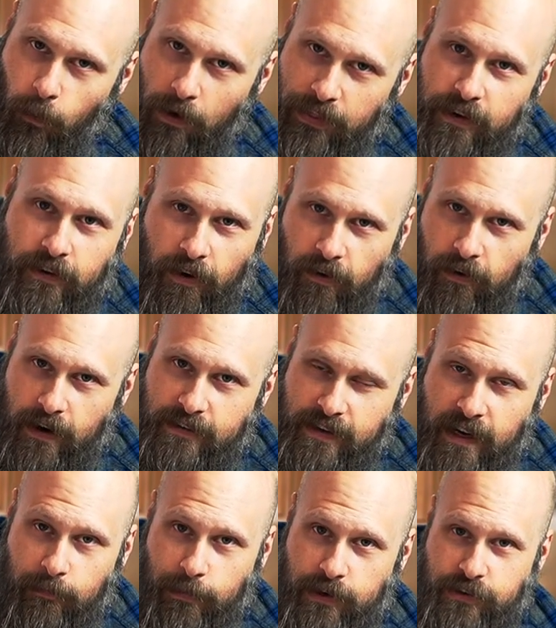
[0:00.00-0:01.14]
what the current
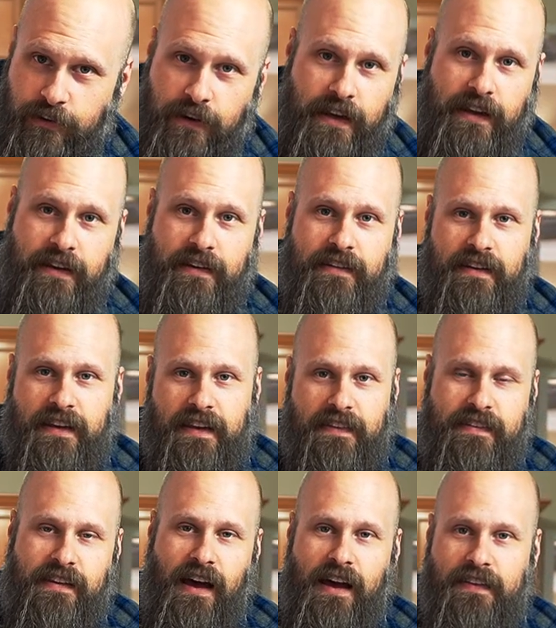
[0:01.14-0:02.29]
temperature is
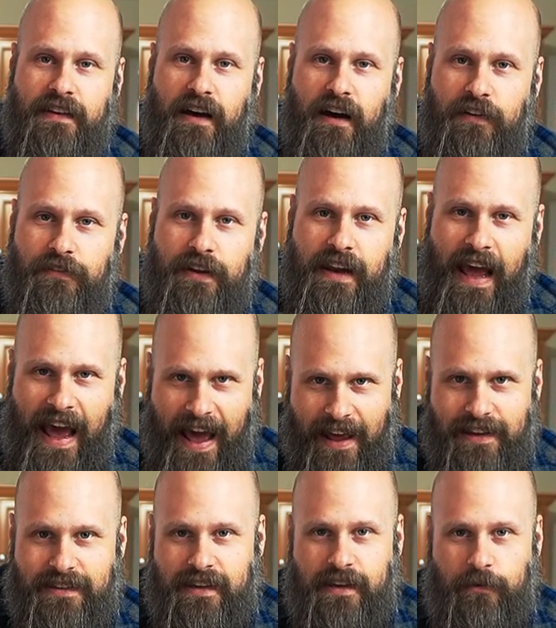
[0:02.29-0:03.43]
inside the oven
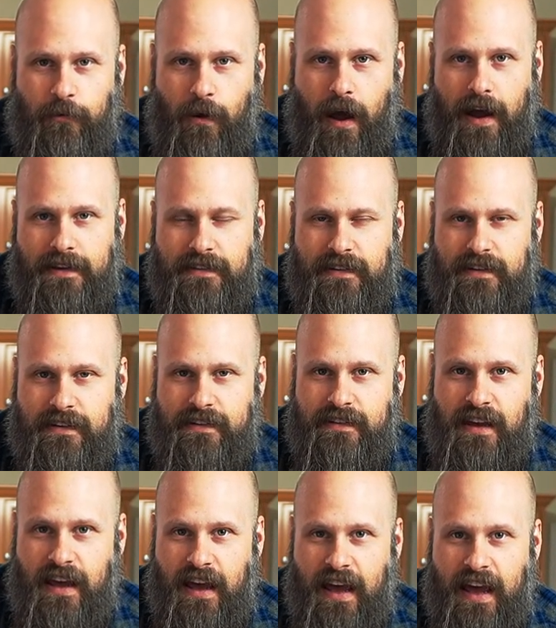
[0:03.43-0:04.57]
as it
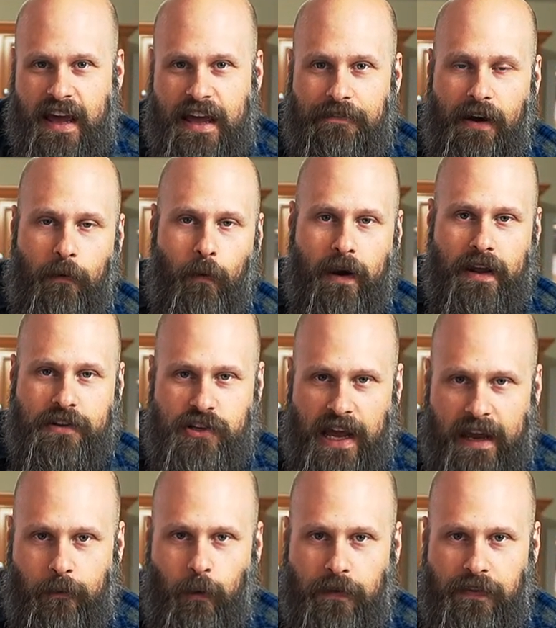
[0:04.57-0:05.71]
rises. If I want to
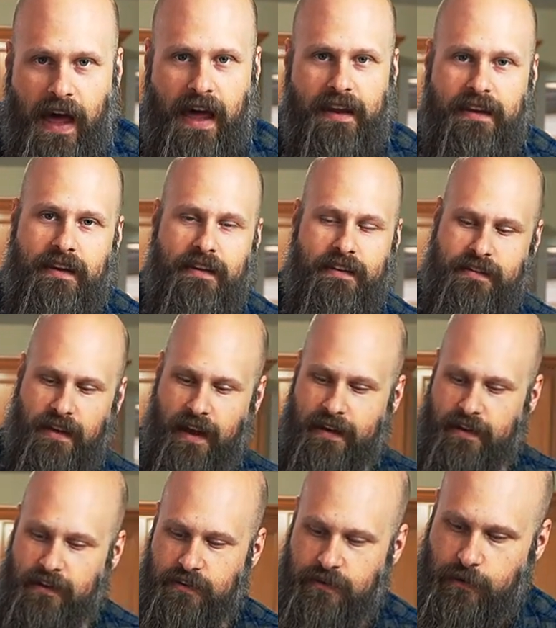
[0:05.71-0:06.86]
check what that is, I
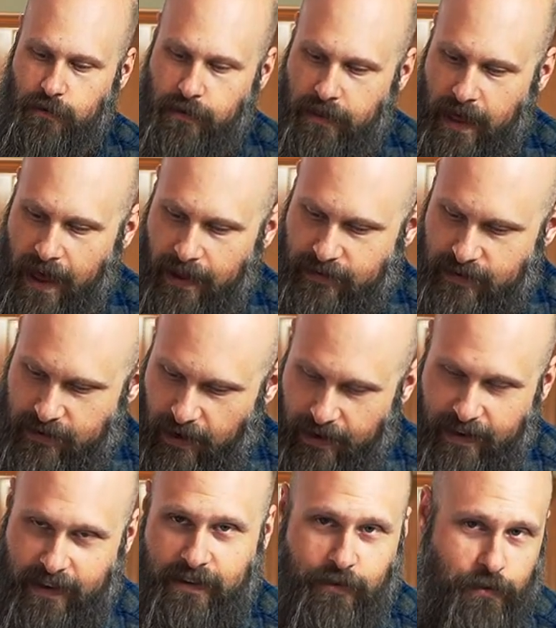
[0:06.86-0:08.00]
can do that. I
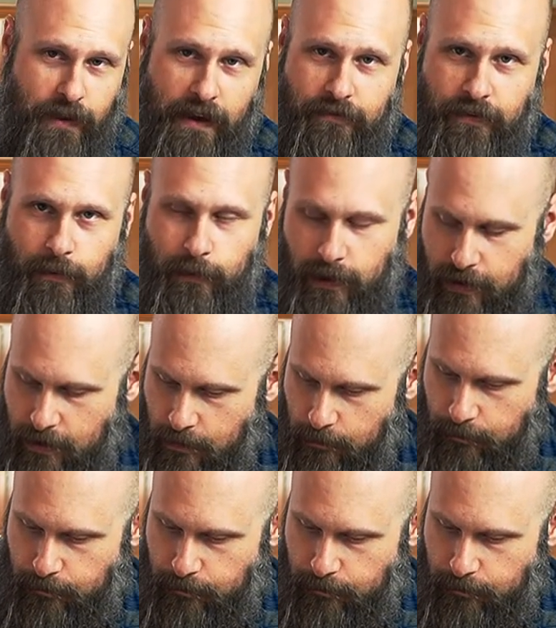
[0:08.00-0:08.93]
can do that verbally.